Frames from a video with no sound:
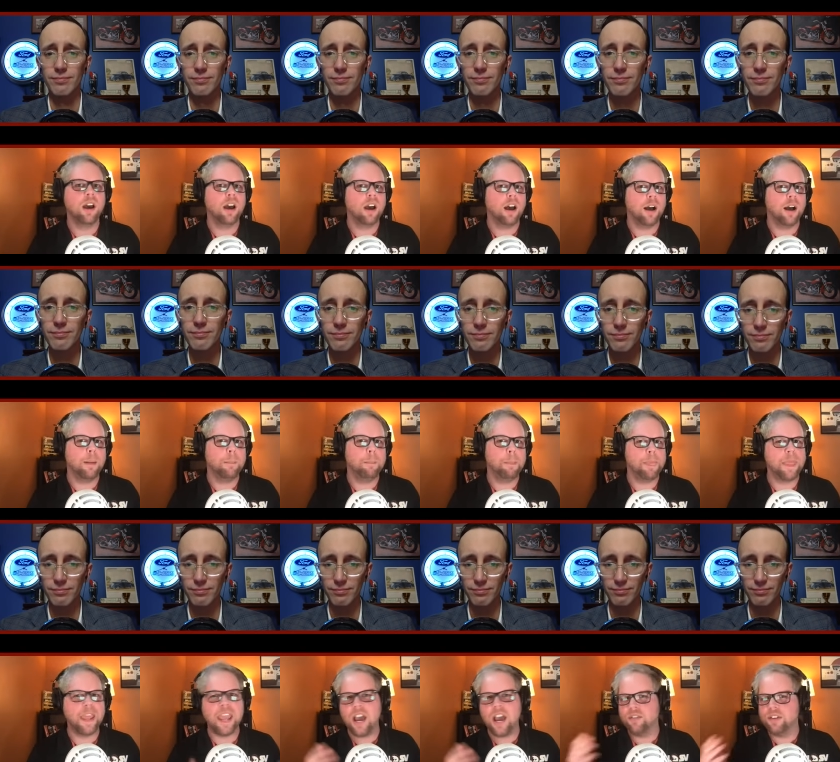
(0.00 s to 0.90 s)
Speaker 1: Um,
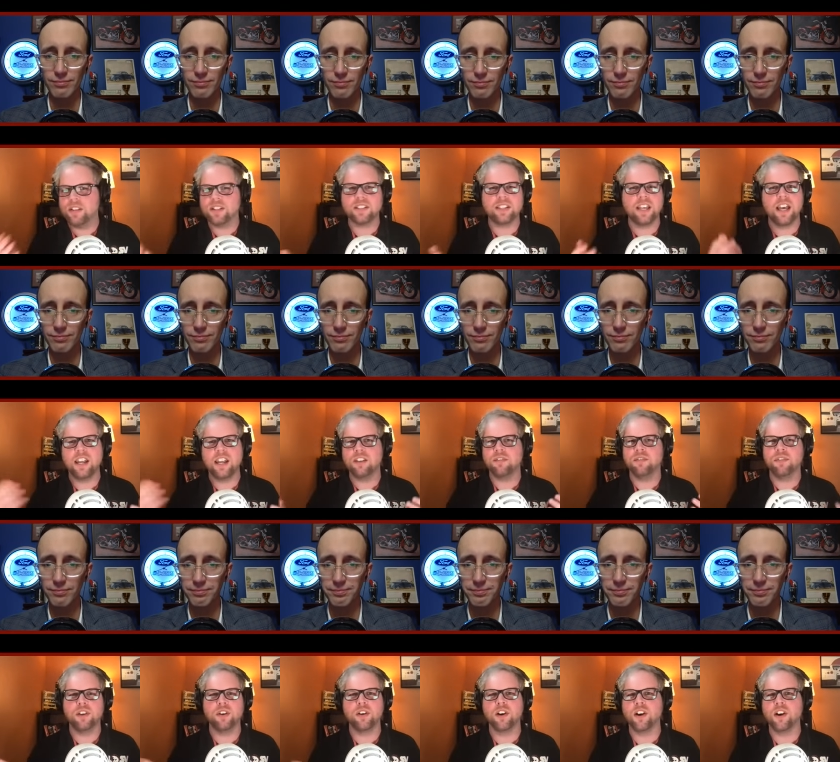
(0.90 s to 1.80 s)
they haven't said if
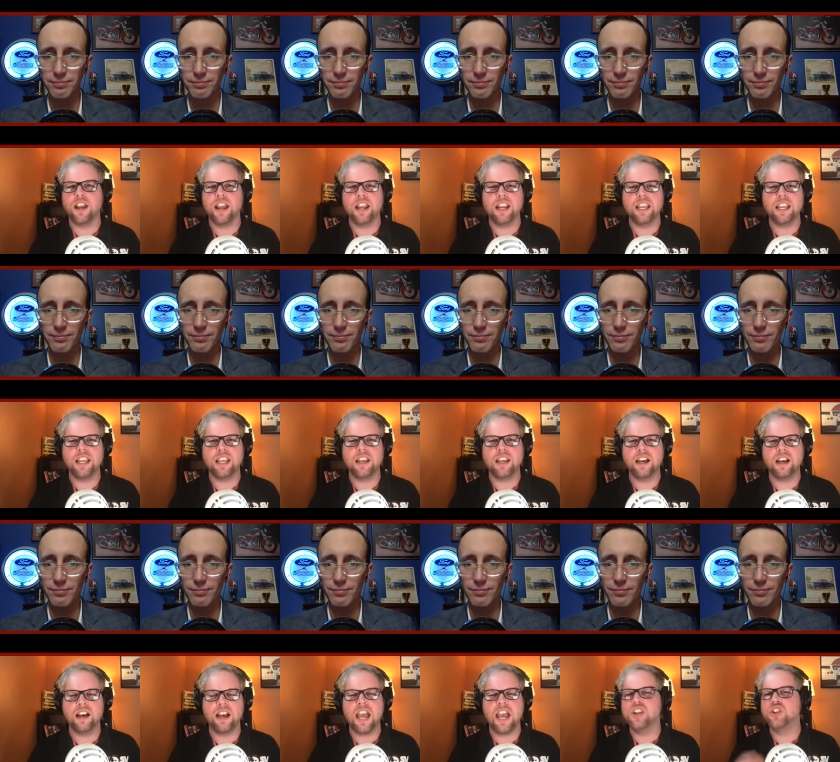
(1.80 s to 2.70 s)
there are any
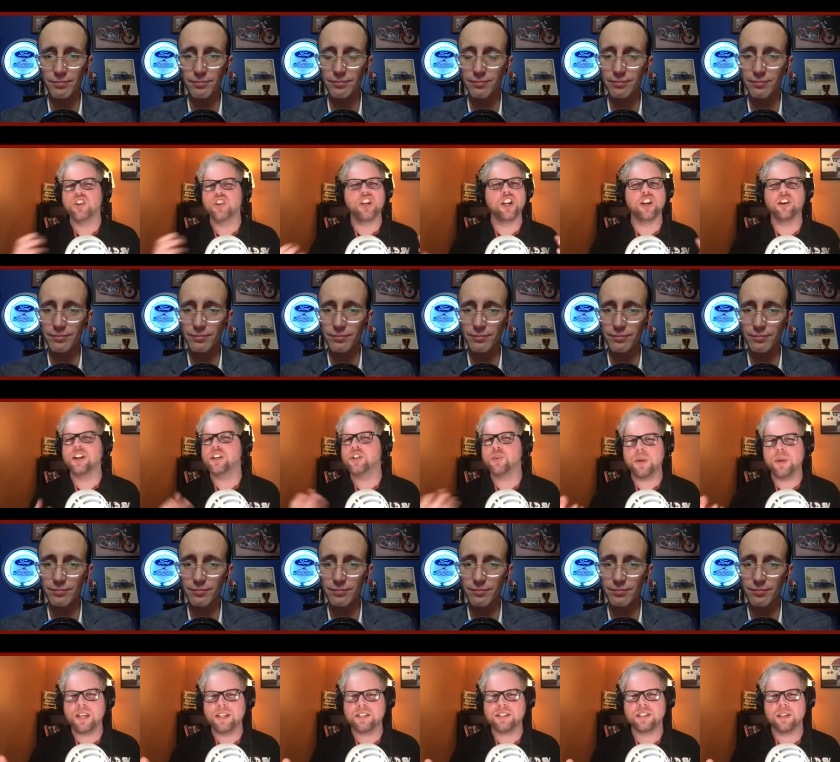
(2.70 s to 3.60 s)
uh, engineering
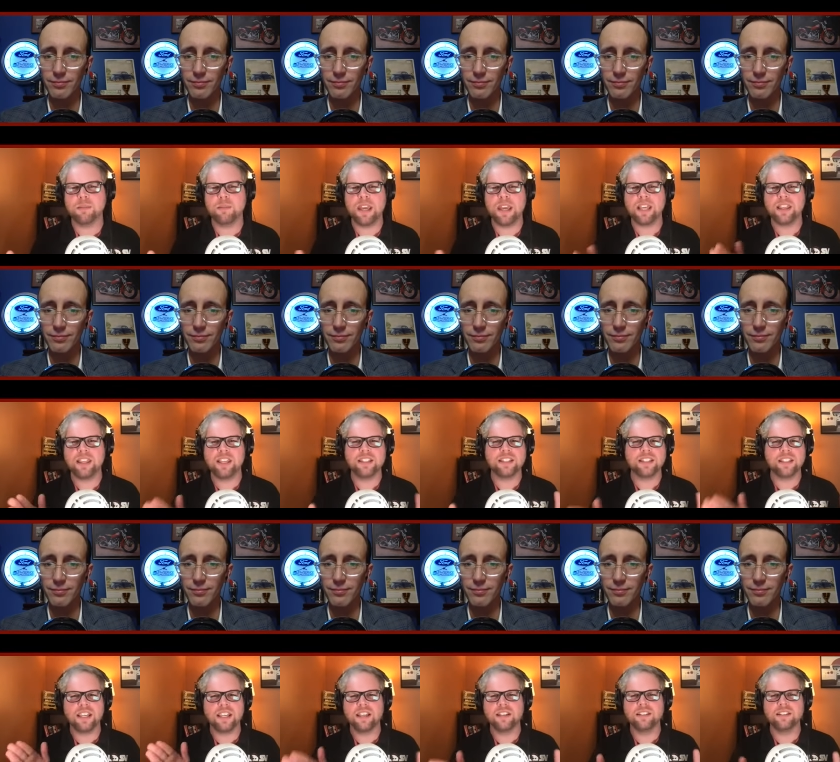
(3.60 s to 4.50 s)
tweaks to make these
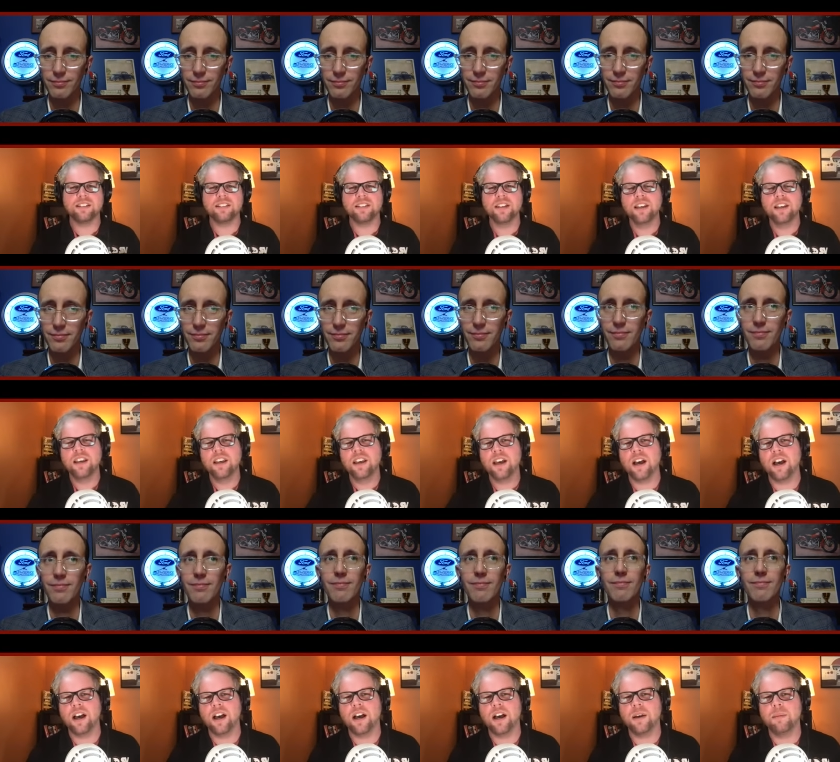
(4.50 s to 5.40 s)
things
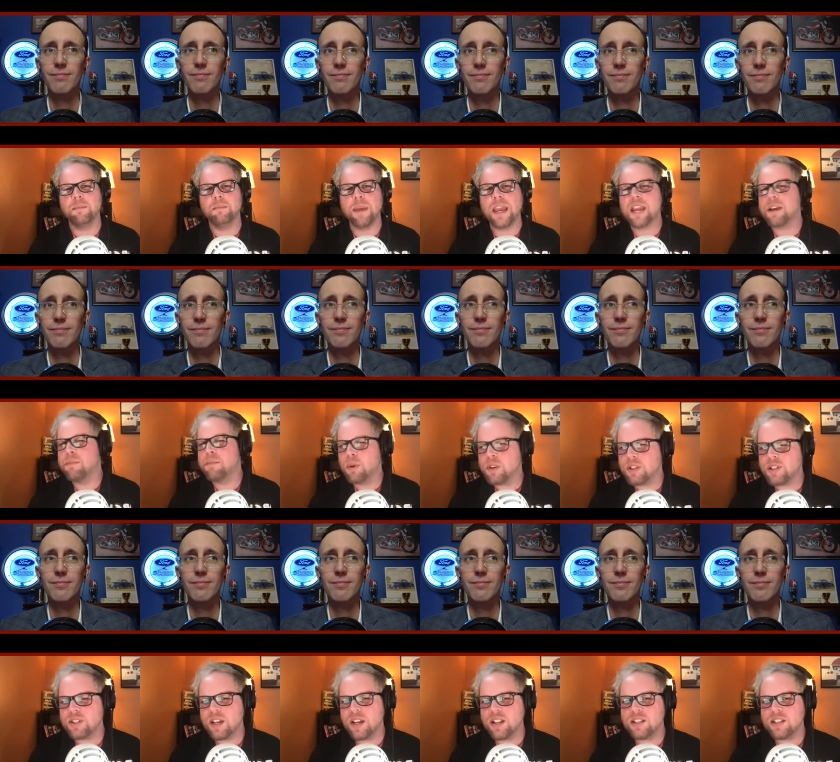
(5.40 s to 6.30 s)
uh, make more
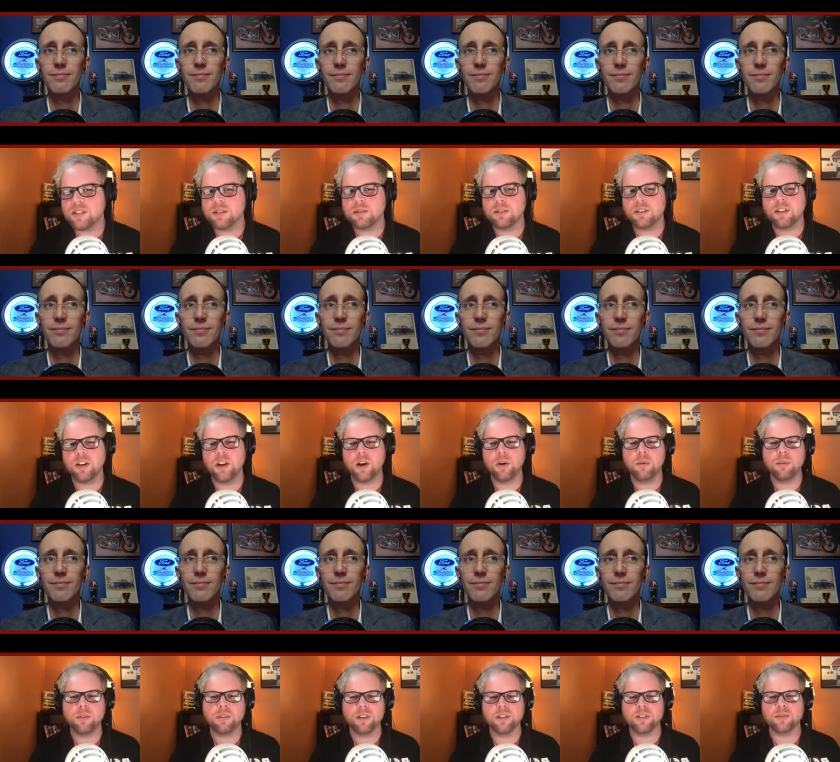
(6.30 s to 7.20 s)
sense, you know,
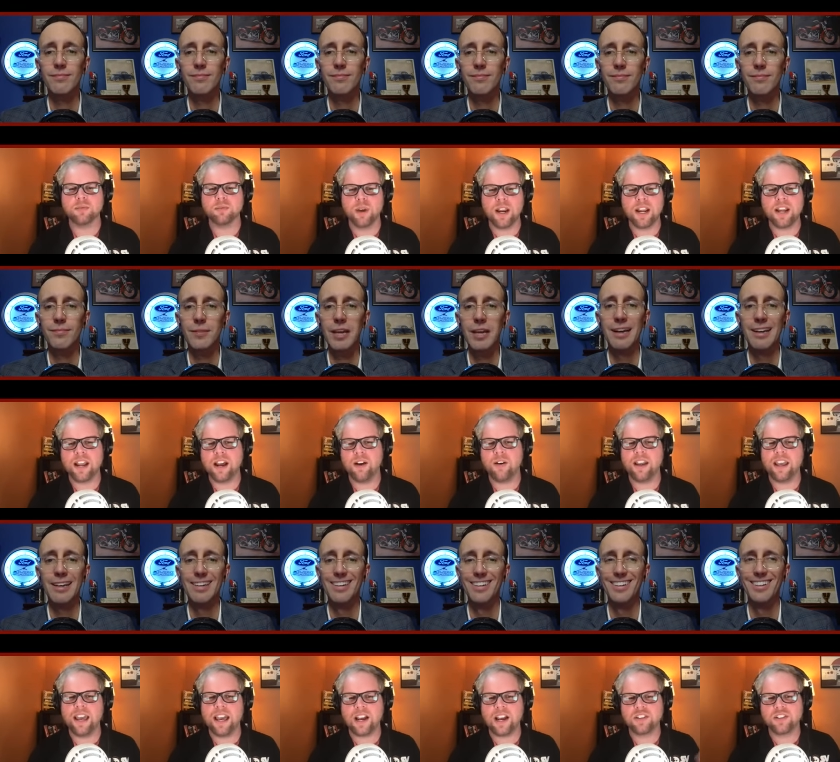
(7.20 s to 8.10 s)
because right now I
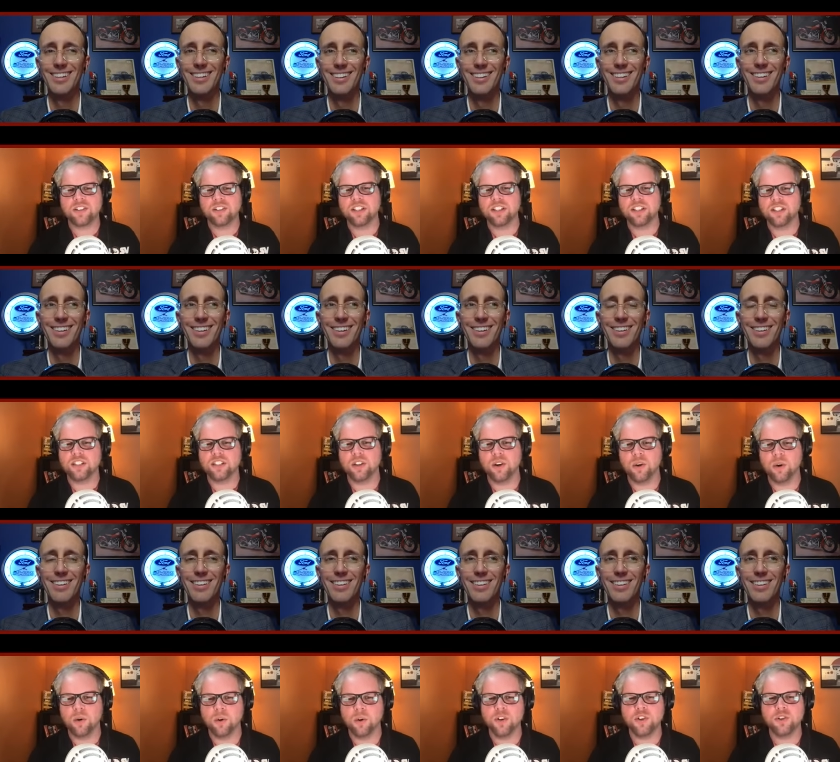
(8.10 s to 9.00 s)
actually think the
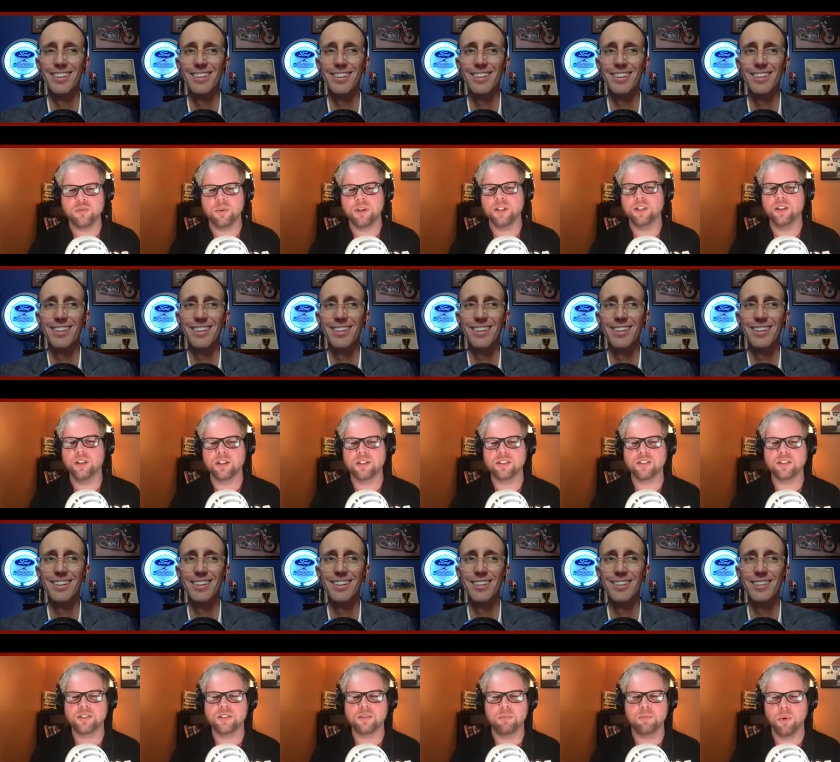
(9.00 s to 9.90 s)
orange one looks
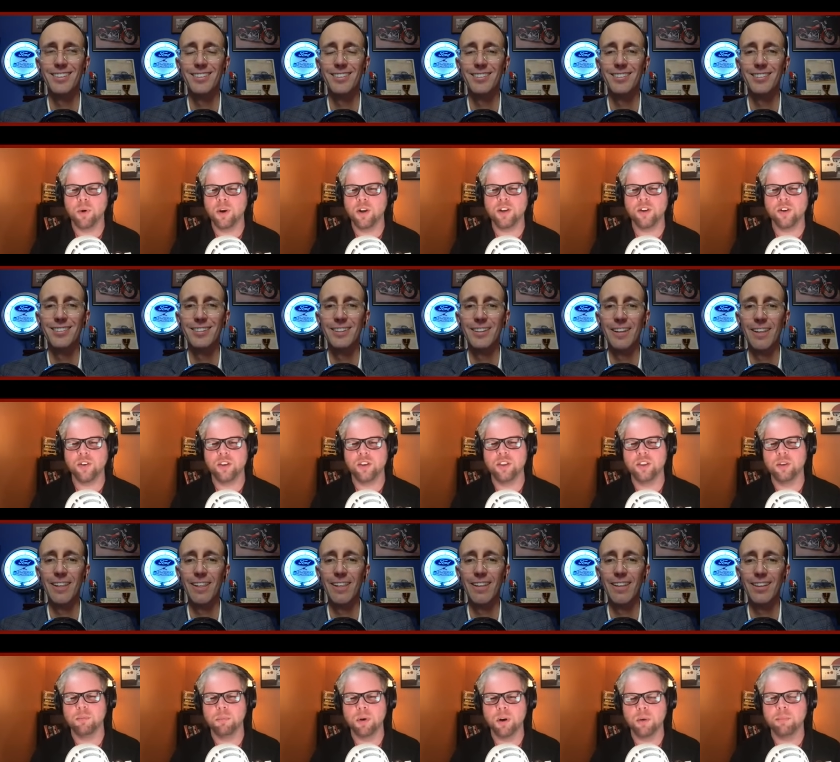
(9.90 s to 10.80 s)
sportier than the
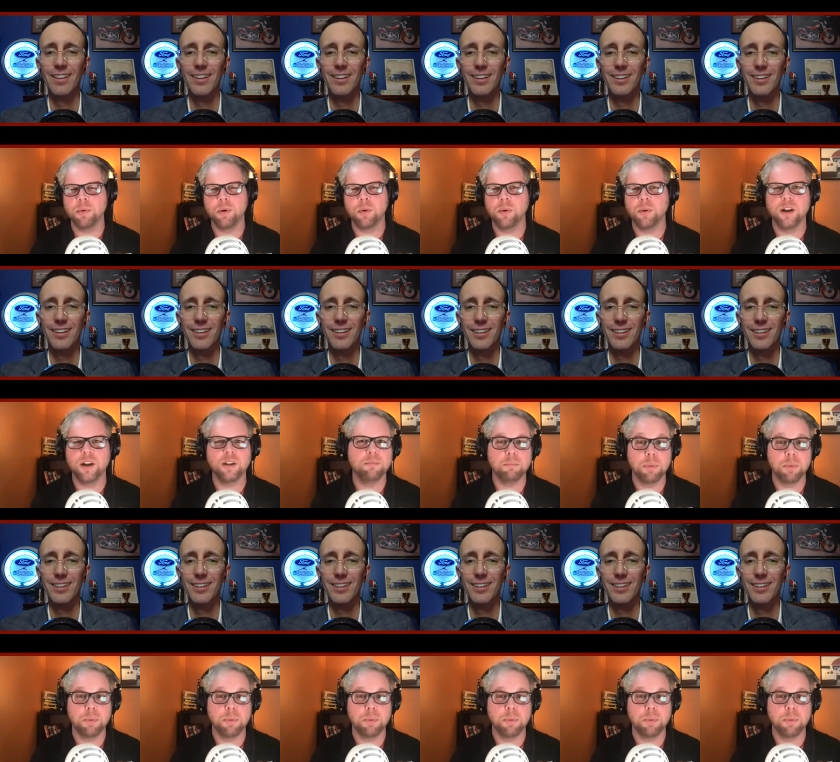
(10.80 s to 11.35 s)
purple one,